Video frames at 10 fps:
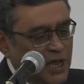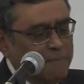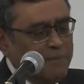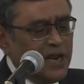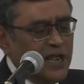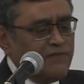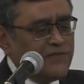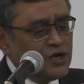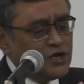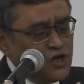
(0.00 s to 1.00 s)

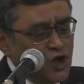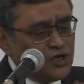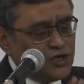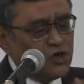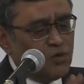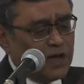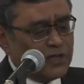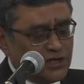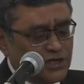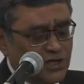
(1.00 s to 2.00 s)
believed not so
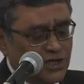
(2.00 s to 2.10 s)
much